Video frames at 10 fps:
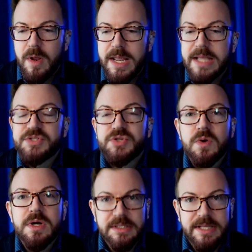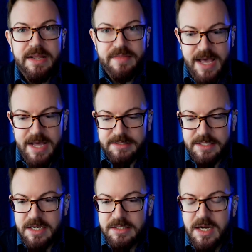historically, that,
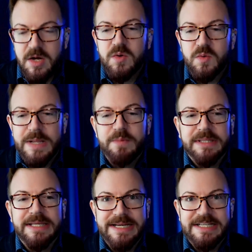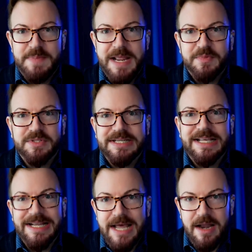oh, we really need to be able to
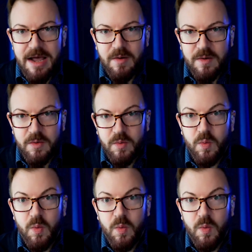get at our